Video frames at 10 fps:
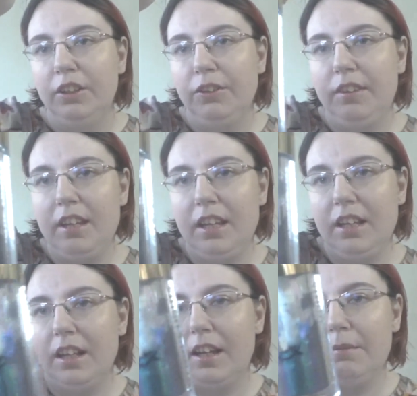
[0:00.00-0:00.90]

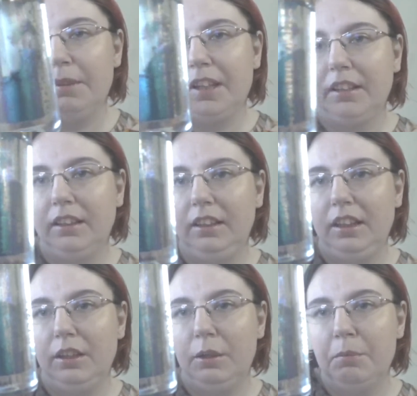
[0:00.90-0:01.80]
See, I am like
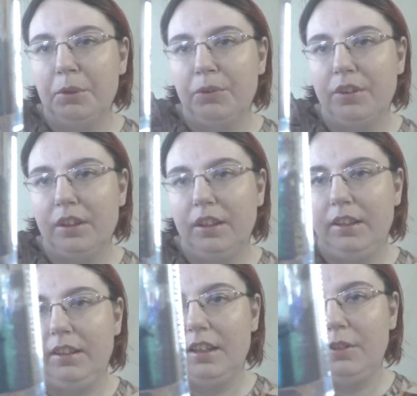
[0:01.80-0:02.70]
literally almost
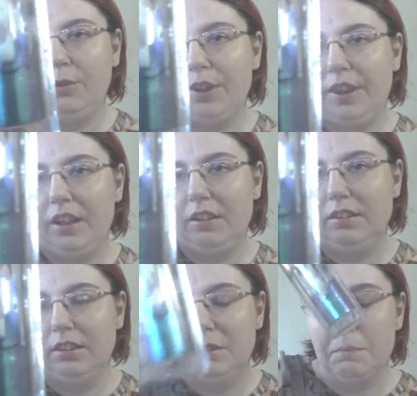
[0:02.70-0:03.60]
done with
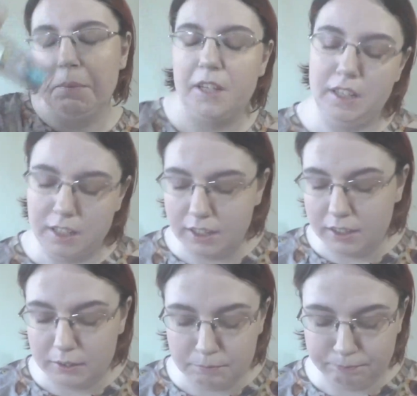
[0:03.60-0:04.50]
it, but
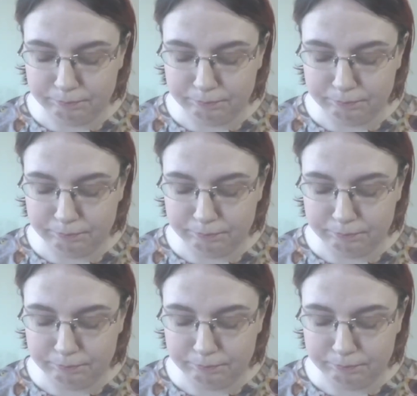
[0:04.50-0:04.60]
I